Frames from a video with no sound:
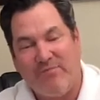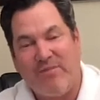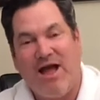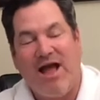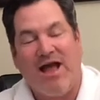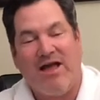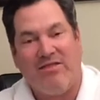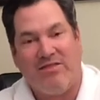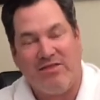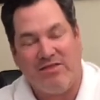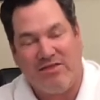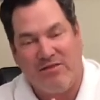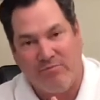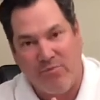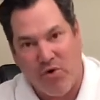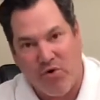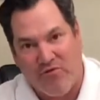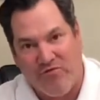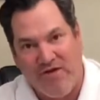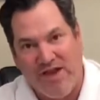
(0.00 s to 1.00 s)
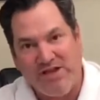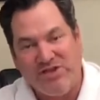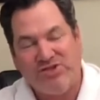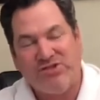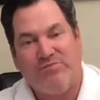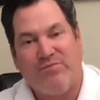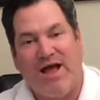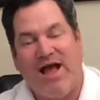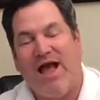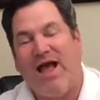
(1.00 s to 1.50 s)
behind the
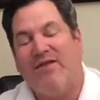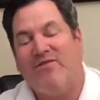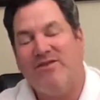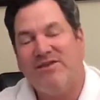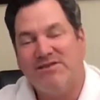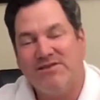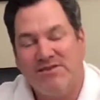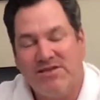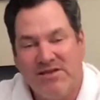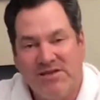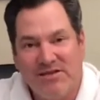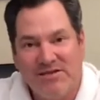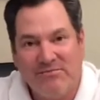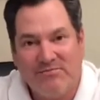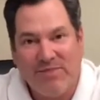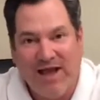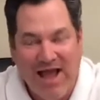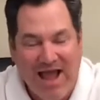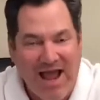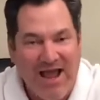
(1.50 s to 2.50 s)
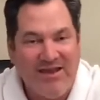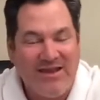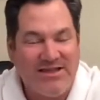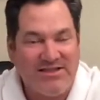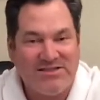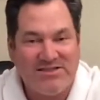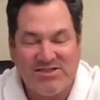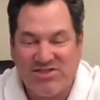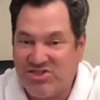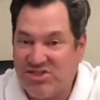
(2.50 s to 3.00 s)
motivation behind these behind
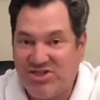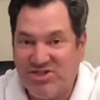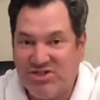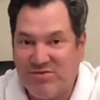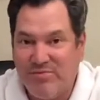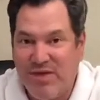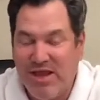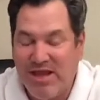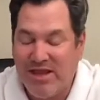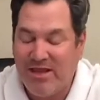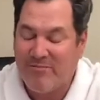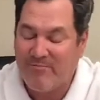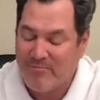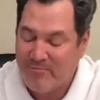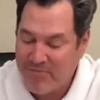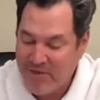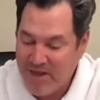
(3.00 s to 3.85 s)
his decision making?